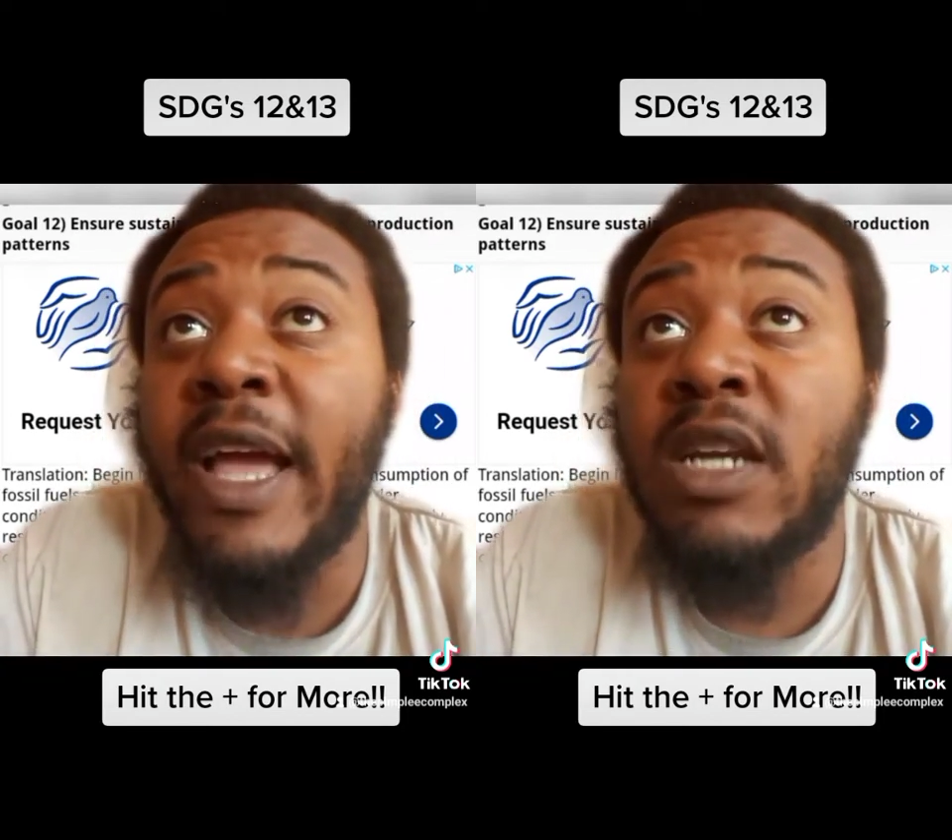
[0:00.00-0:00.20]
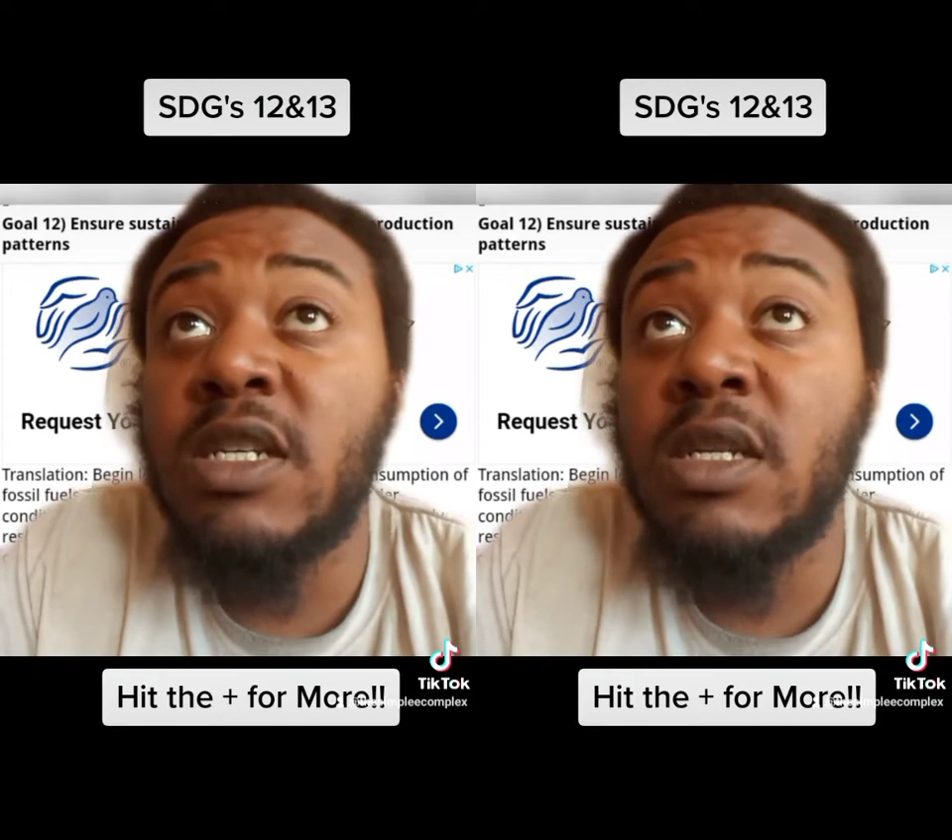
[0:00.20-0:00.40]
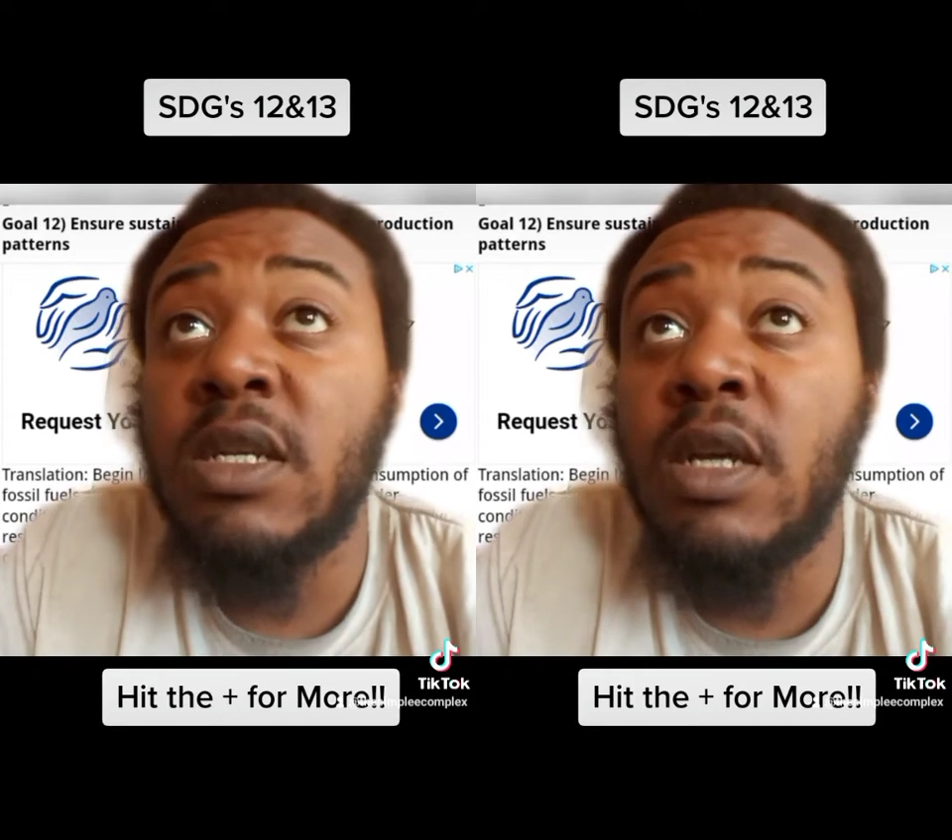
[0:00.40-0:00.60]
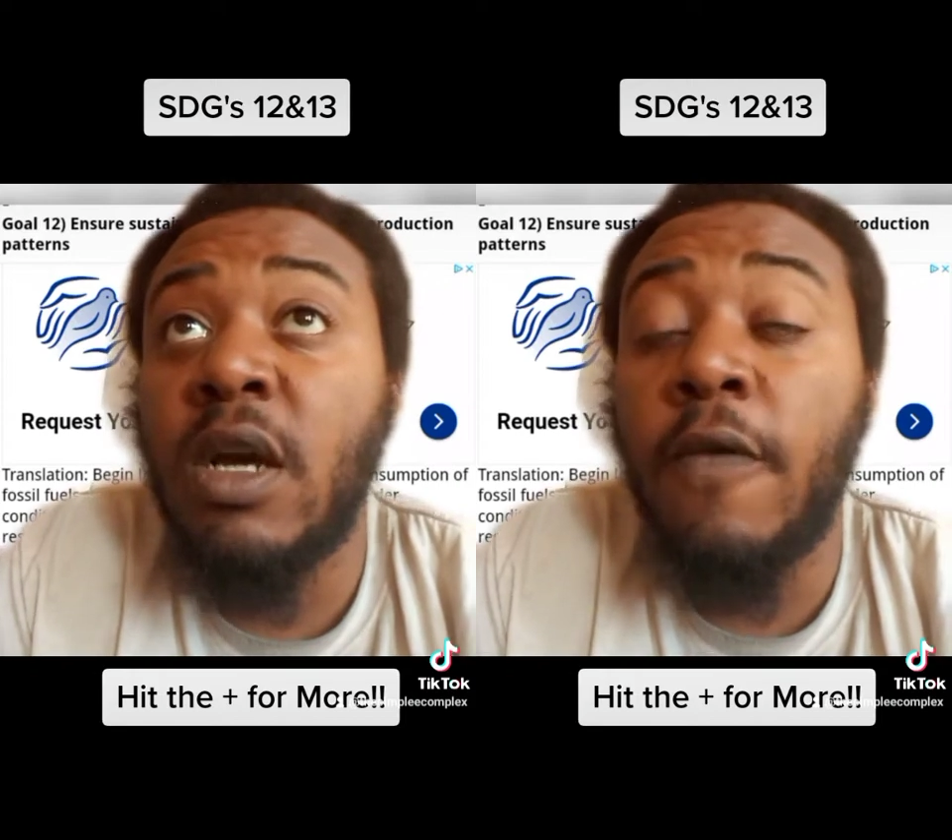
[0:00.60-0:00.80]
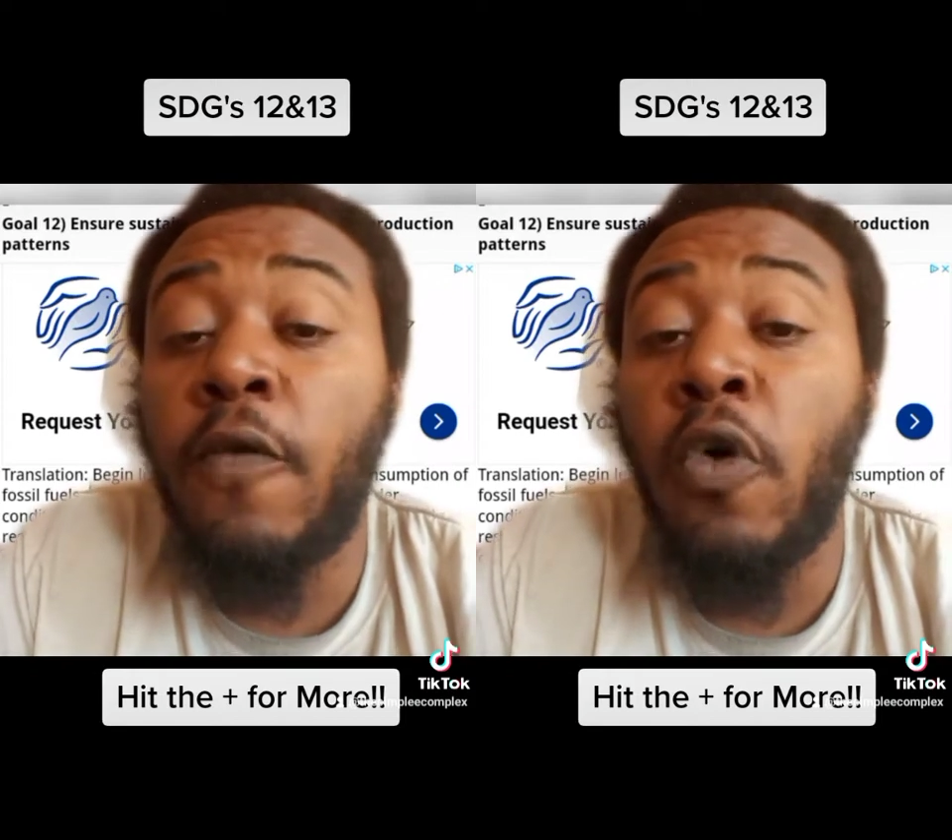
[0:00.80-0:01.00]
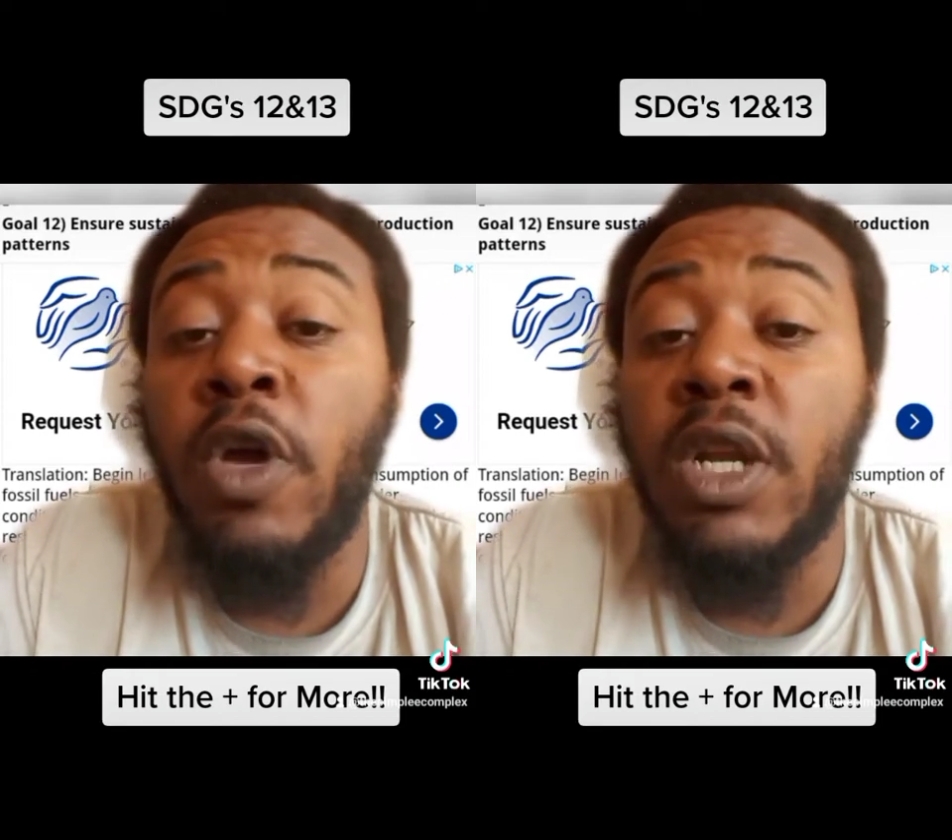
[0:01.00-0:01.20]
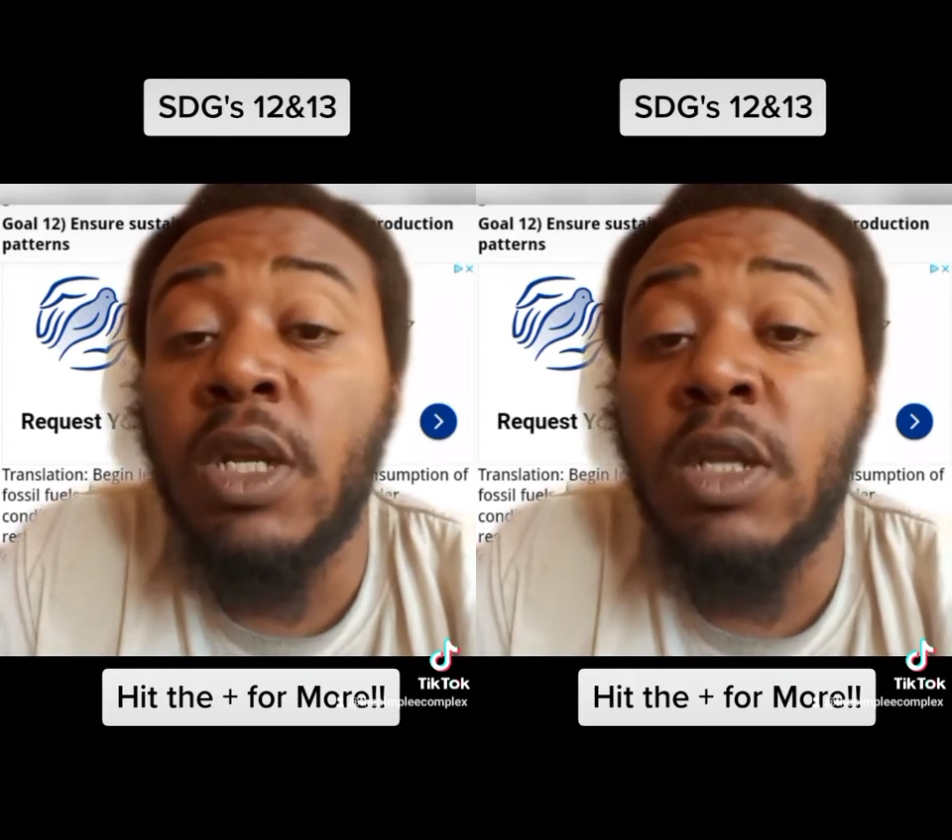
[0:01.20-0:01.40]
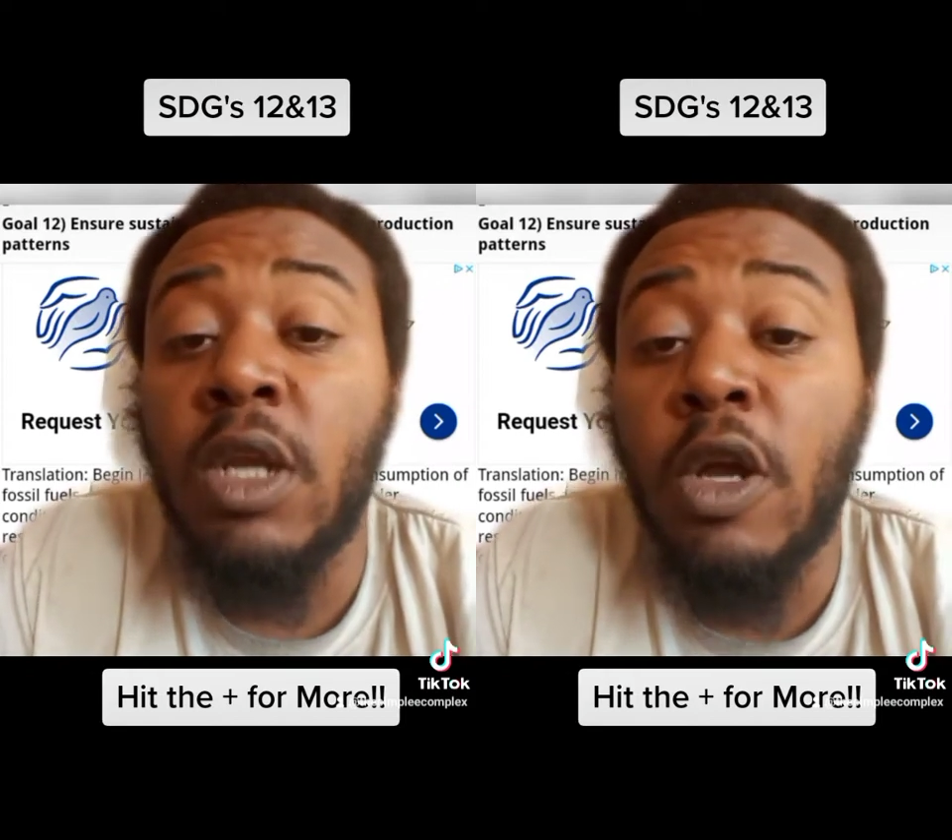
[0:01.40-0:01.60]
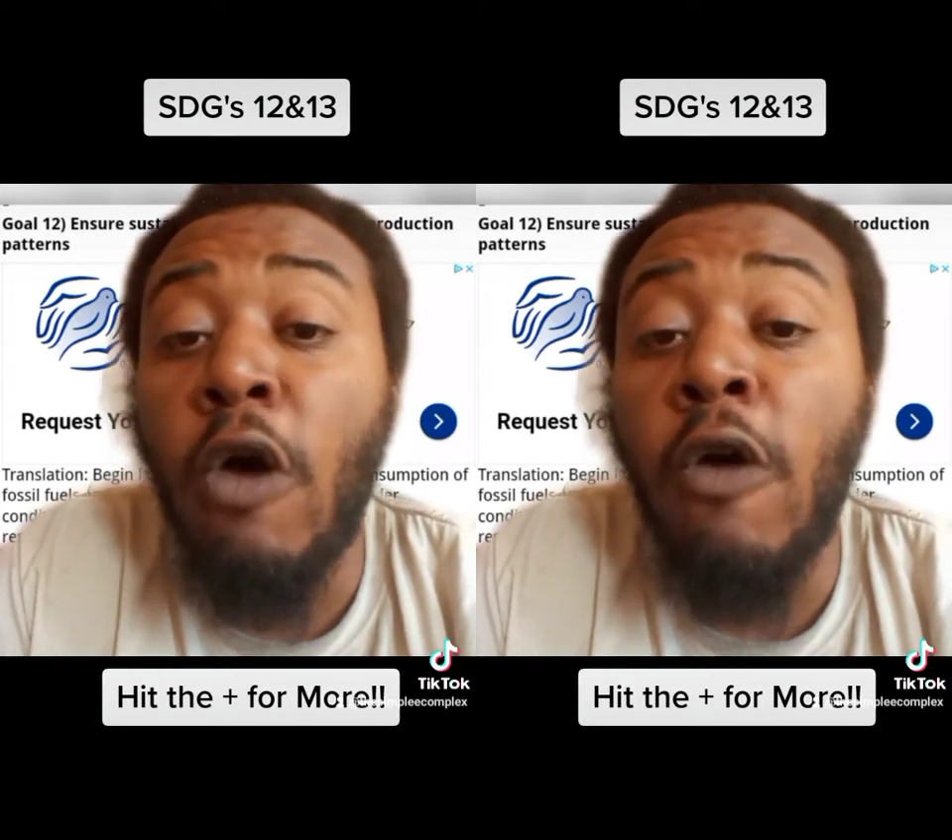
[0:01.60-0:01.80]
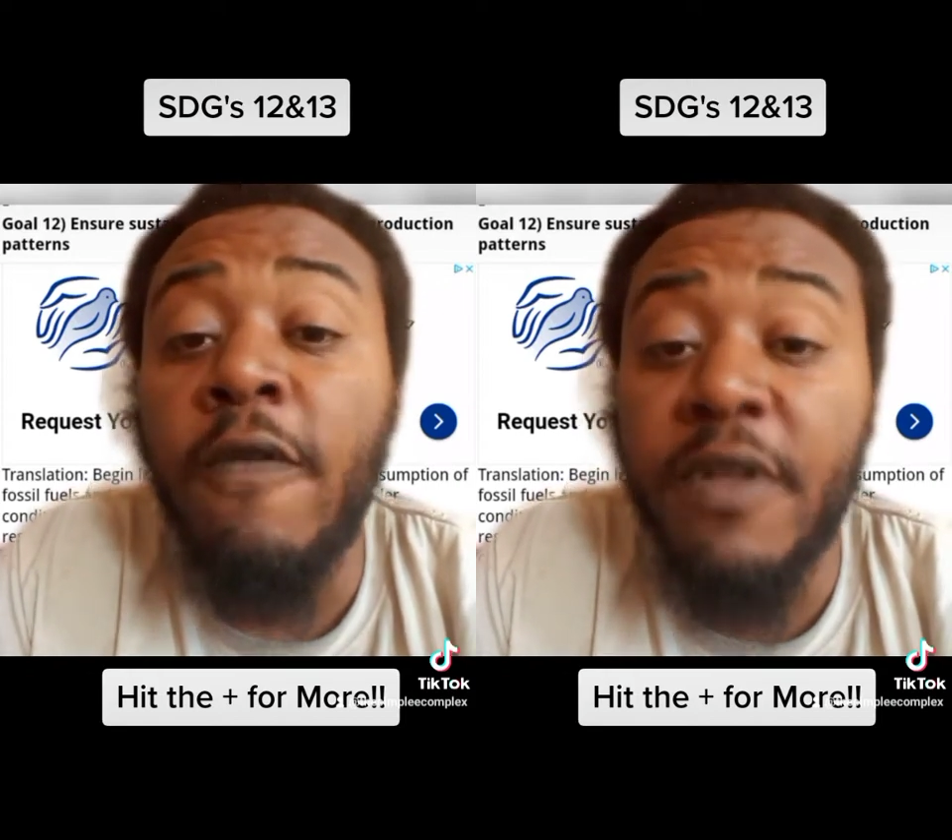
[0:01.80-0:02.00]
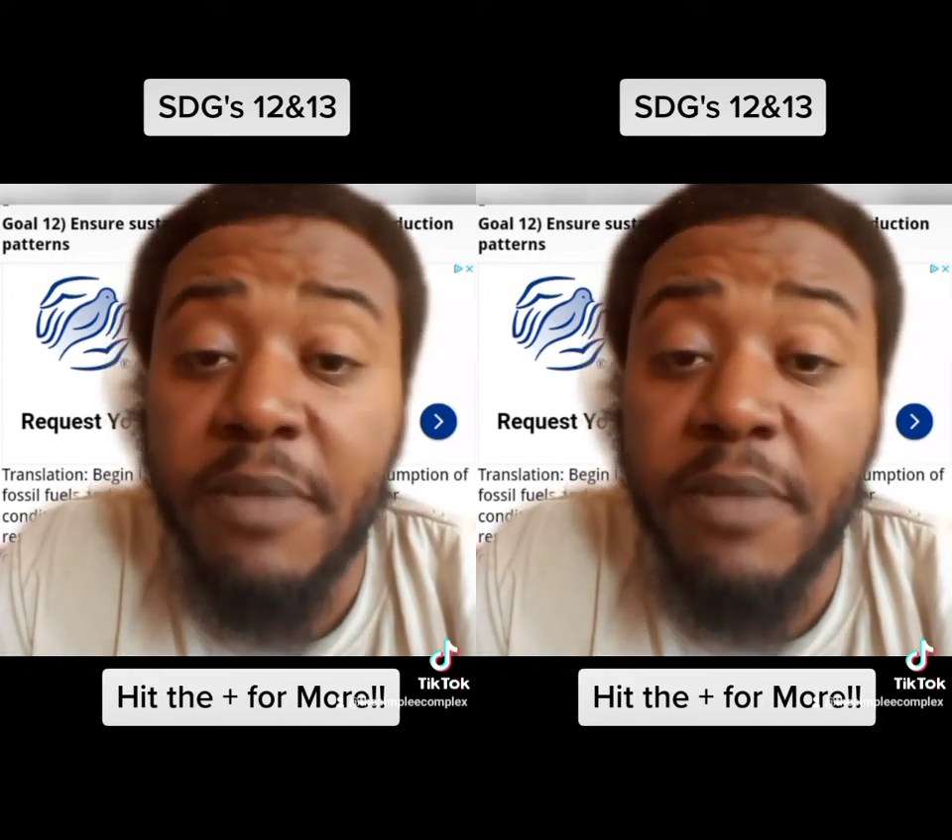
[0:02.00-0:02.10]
actually avoiding the COVID